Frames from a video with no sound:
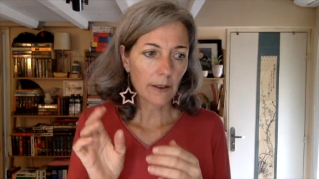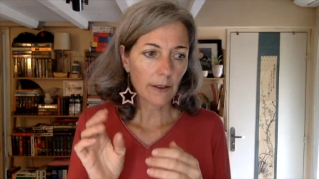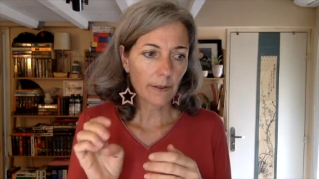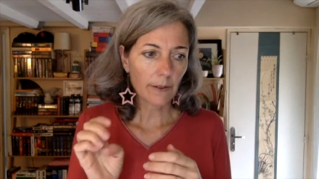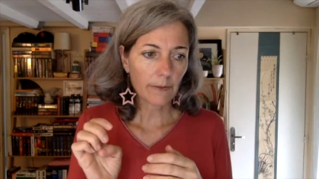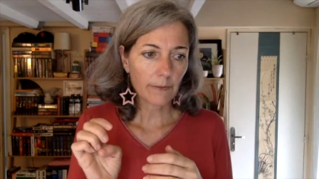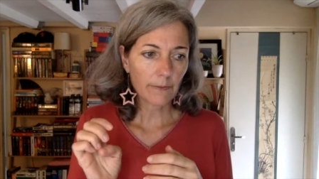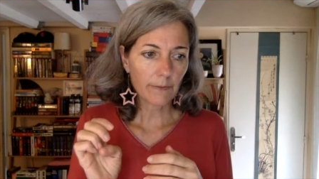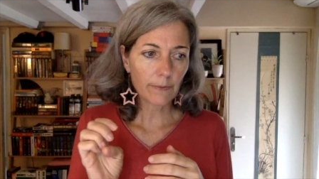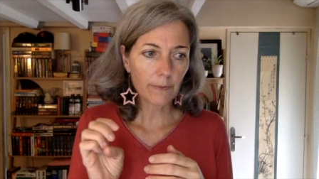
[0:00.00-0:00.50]

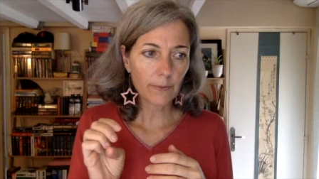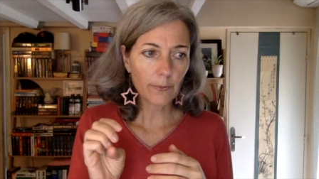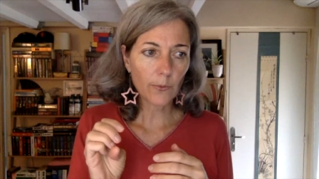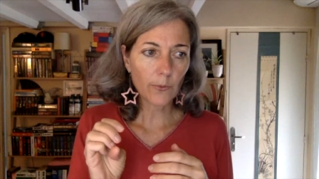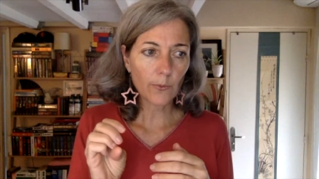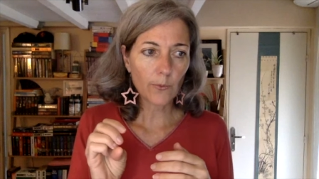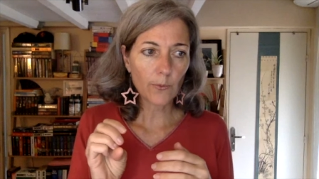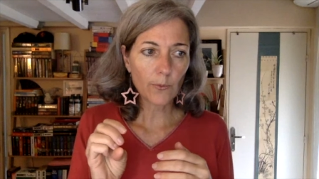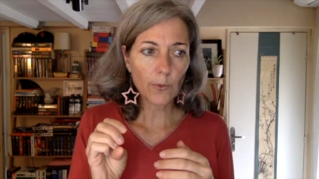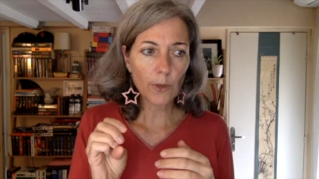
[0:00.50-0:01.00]
Uh,
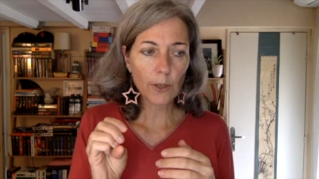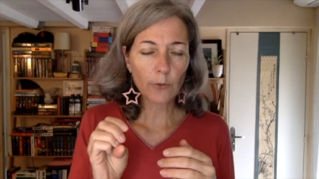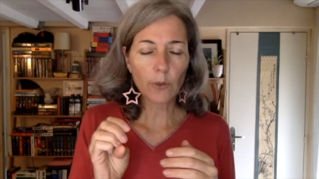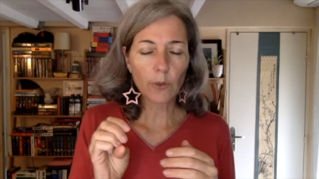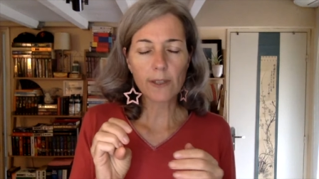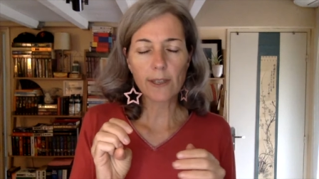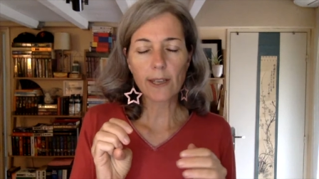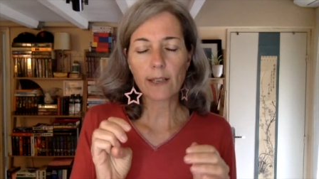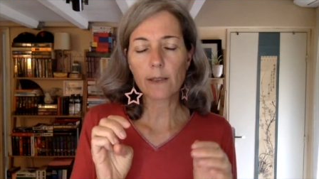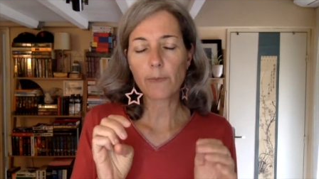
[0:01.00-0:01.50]

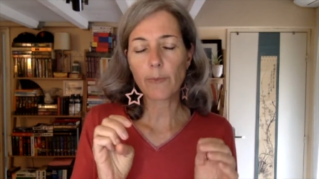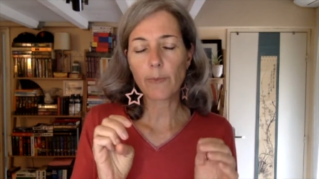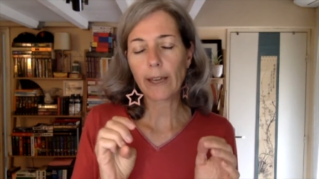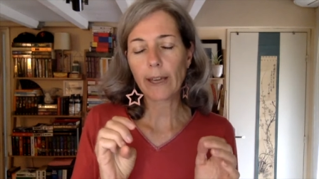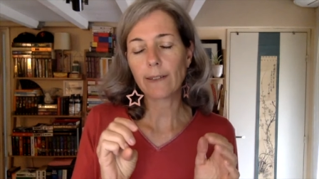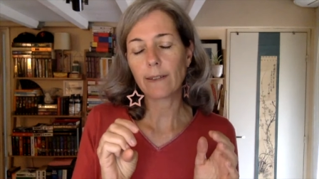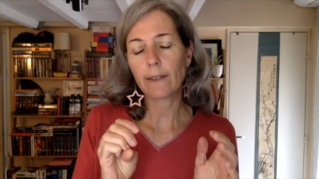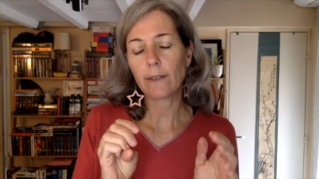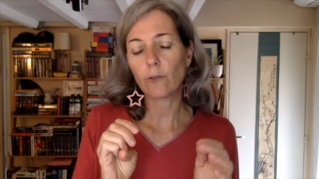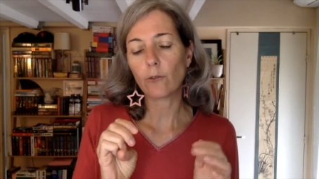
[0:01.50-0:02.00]
it was
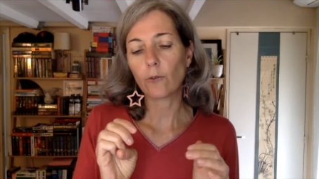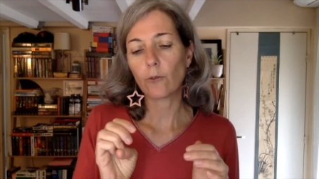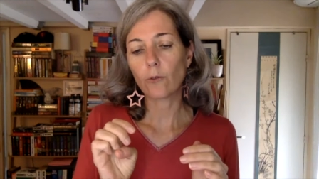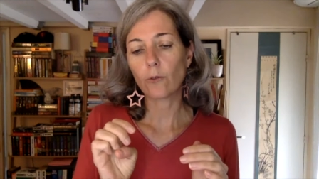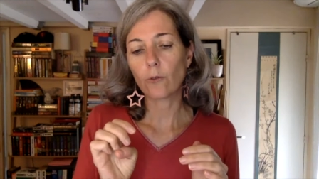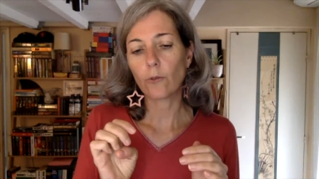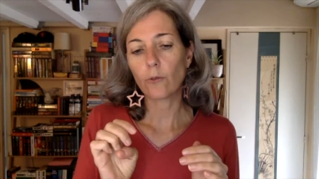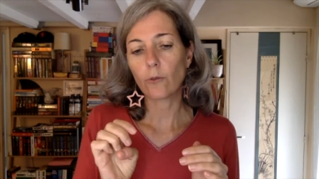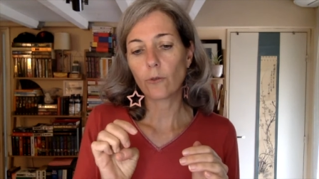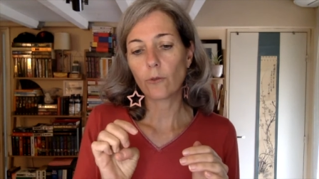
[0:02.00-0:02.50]
expected
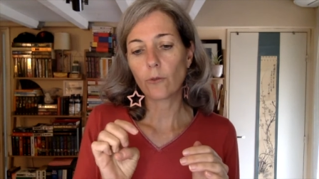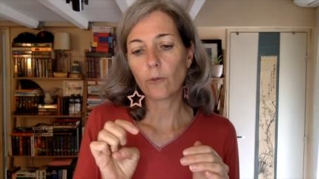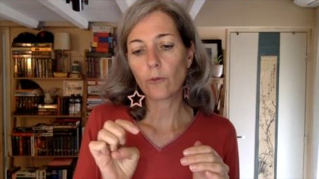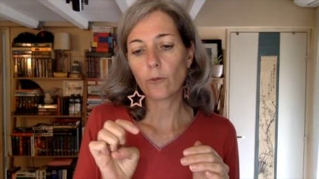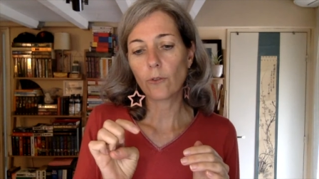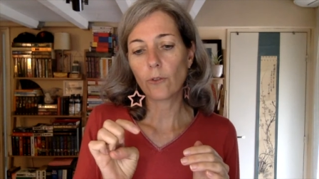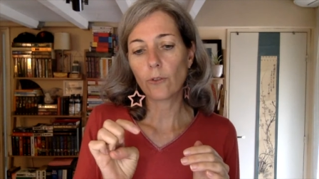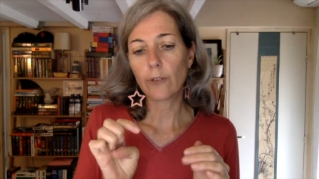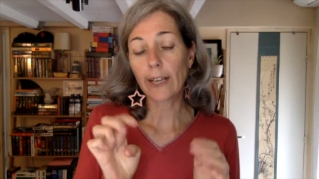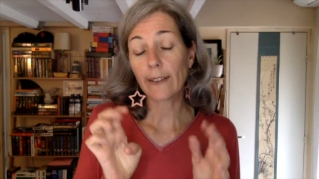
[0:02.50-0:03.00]
to
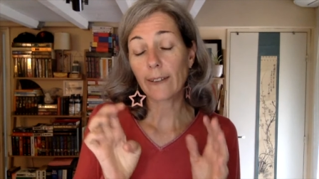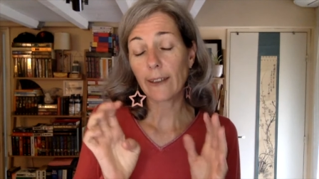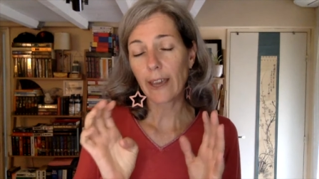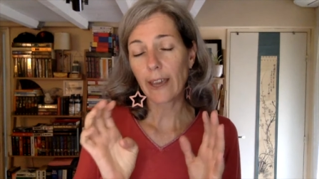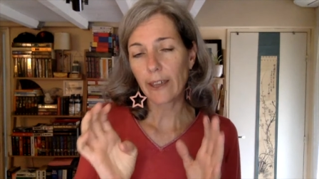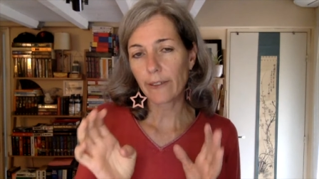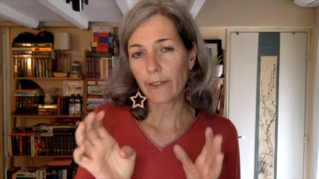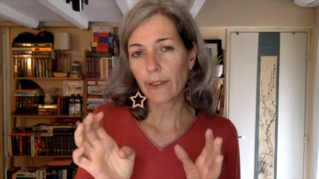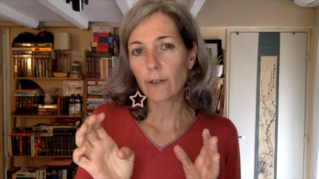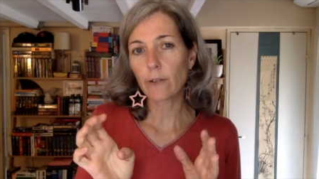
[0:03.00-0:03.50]
look
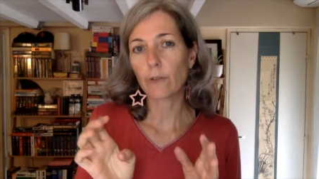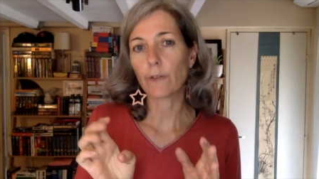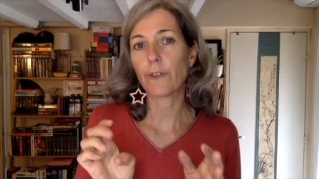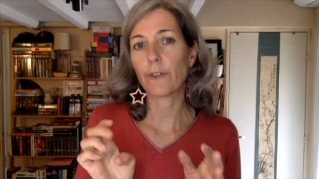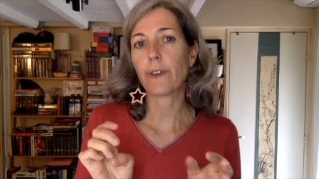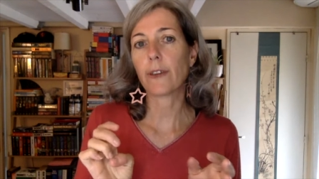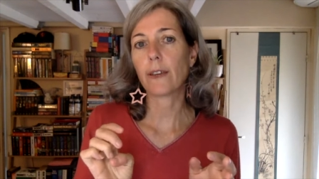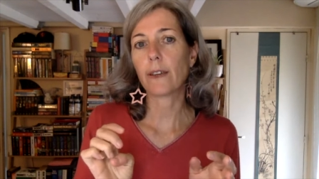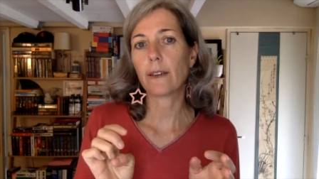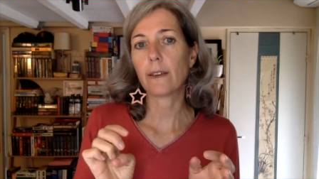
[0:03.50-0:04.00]
at
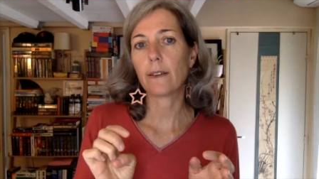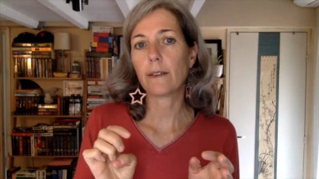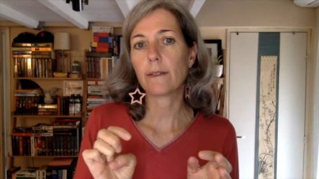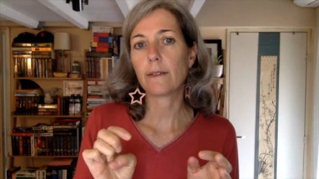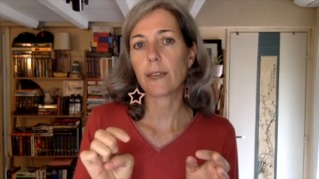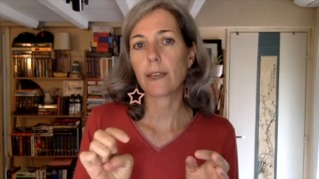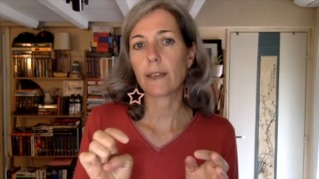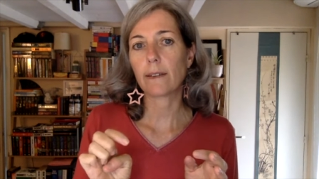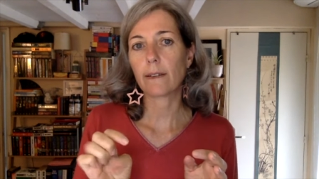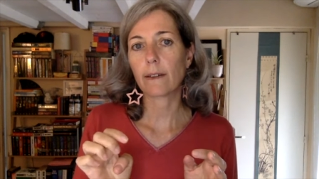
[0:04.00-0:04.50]
ethical
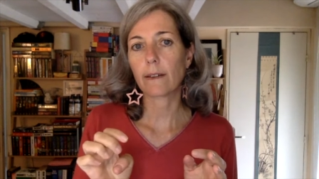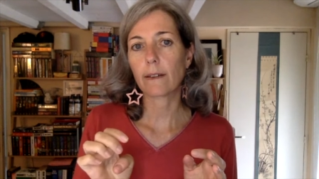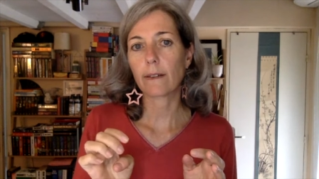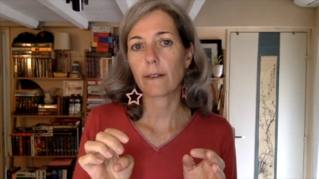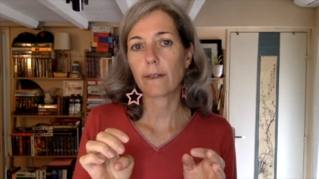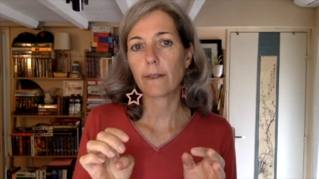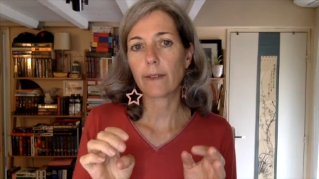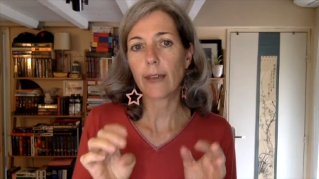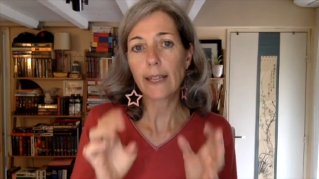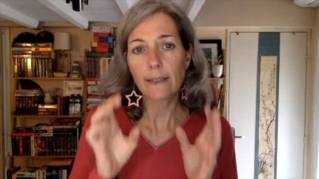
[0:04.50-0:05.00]
things, and uh,